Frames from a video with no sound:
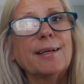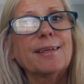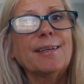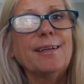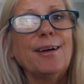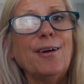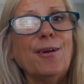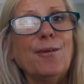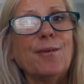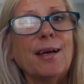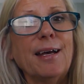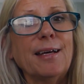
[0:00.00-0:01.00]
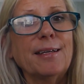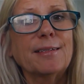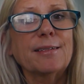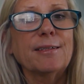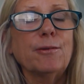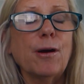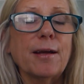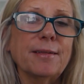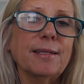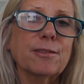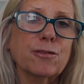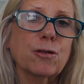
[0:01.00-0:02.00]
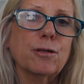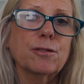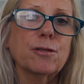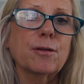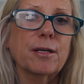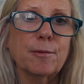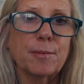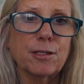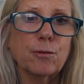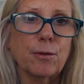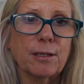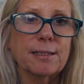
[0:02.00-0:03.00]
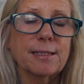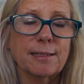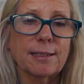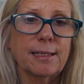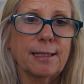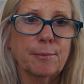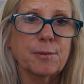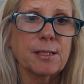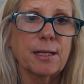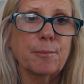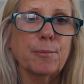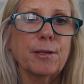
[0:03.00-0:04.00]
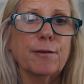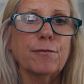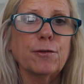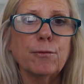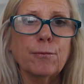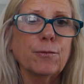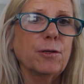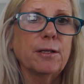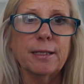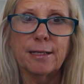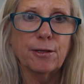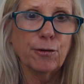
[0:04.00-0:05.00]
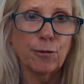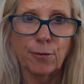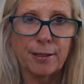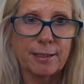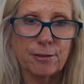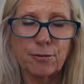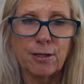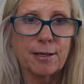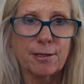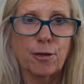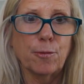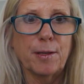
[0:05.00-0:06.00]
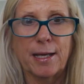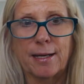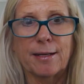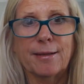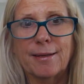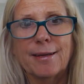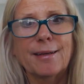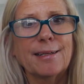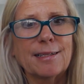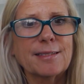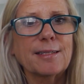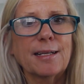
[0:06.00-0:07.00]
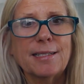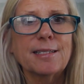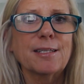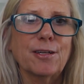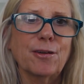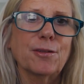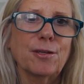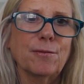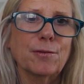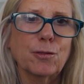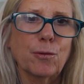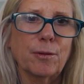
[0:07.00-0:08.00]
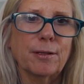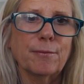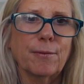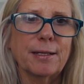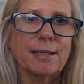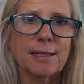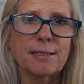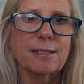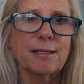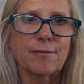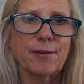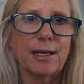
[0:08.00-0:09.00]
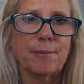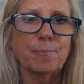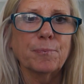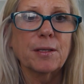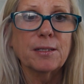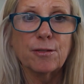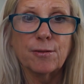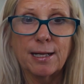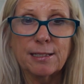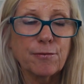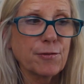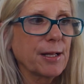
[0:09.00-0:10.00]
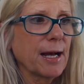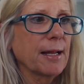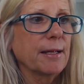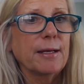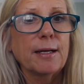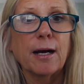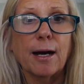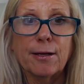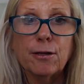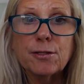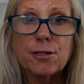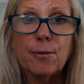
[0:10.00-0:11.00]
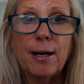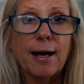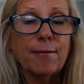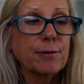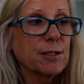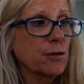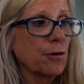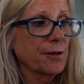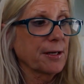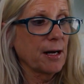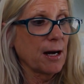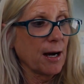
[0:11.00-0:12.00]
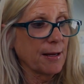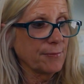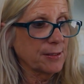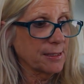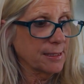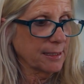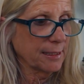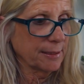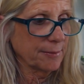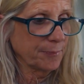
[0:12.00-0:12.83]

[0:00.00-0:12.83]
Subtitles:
you know, and I think there's also going to be toilets at the campsite. But if you're really in a hurry and you got to go bad, it's nice to know that you have a toilet right next to the van. So that's for that. I also have what's called an Ivation